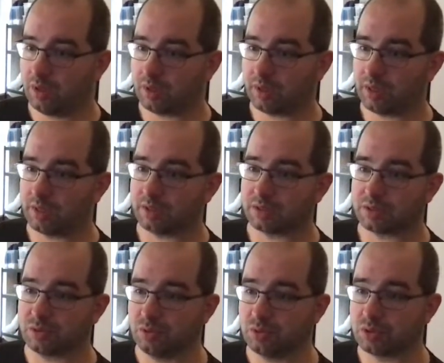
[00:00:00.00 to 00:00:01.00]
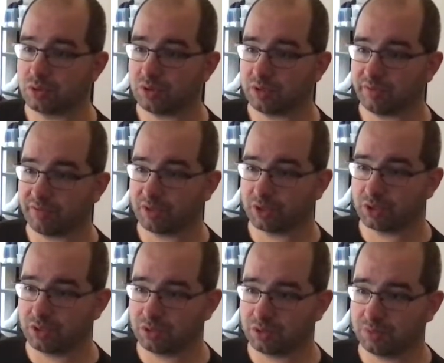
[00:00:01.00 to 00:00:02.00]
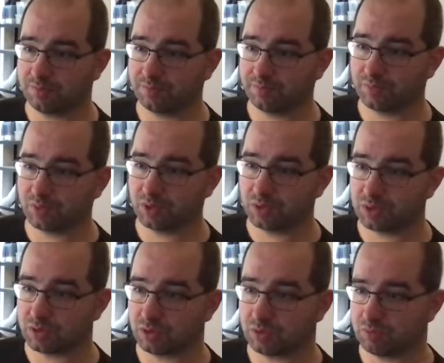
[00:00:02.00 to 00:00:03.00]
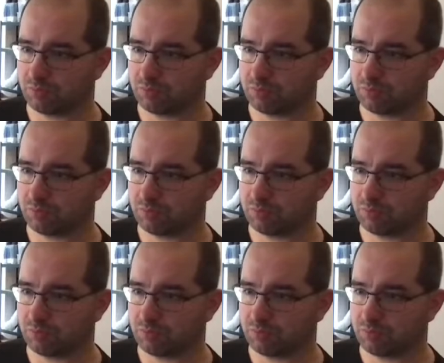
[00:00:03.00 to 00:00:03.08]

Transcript: that there's two sorting functions, so